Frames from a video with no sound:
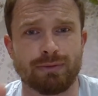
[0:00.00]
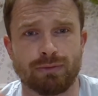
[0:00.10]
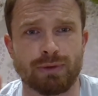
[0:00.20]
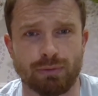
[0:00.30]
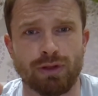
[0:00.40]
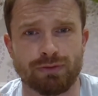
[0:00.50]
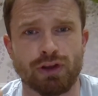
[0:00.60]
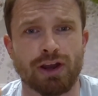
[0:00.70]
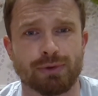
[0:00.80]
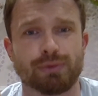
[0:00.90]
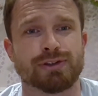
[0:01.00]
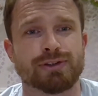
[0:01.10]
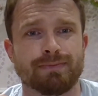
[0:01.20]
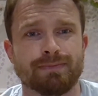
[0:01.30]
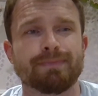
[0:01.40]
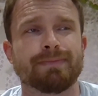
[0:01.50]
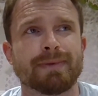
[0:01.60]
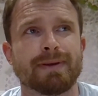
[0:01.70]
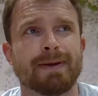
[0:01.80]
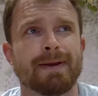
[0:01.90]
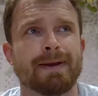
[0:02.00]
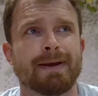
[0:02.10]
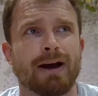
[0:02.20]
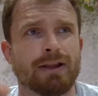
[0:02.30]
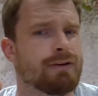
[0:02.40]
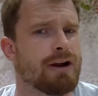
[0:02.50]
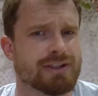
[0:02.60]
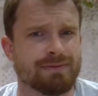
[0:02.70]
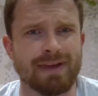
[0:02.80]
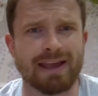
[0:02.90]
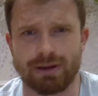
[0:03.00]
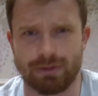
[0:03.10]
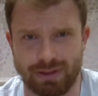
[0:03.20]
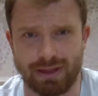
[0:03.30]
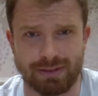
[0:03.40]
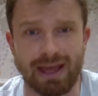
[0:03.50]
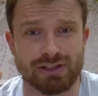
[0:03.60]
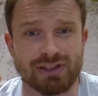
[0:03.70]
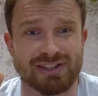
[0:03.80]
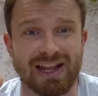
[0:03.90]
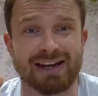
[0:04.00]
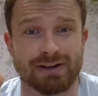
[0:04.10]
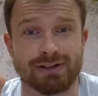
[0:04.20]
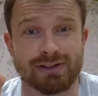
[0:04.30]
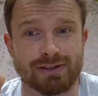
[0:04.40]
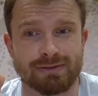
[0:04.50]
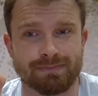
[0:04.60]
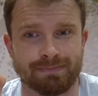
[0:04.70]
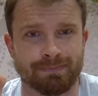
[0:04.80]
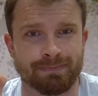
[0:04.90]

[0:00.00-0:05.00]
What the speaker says: we won titles. Under Arsene Wenger, that's the standards.